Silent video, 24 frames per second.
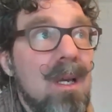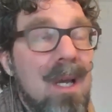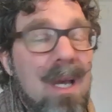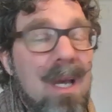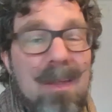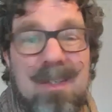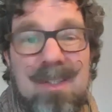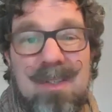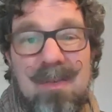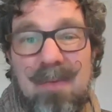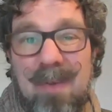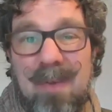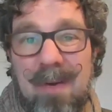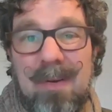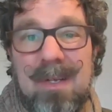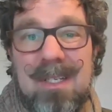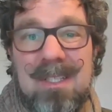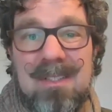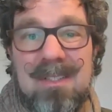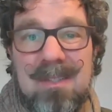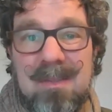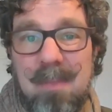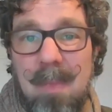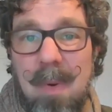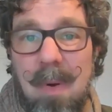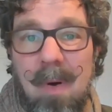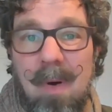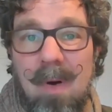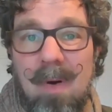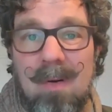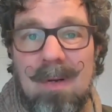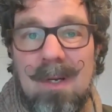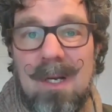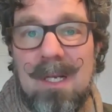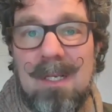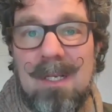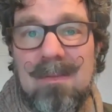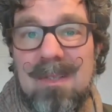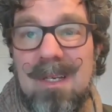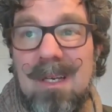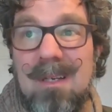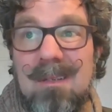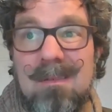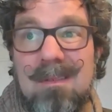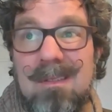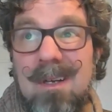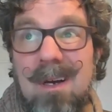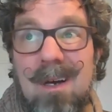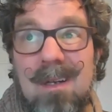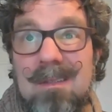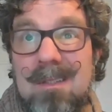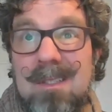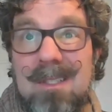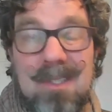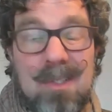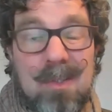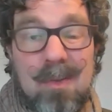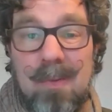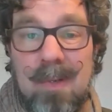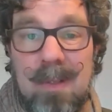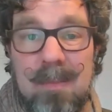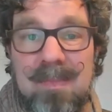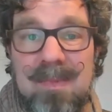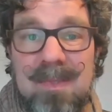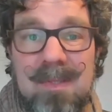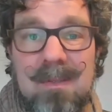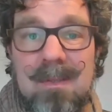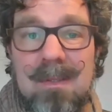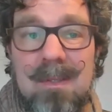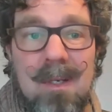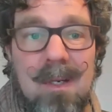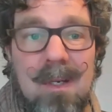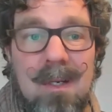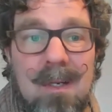And there's a very small, kind of nondescript,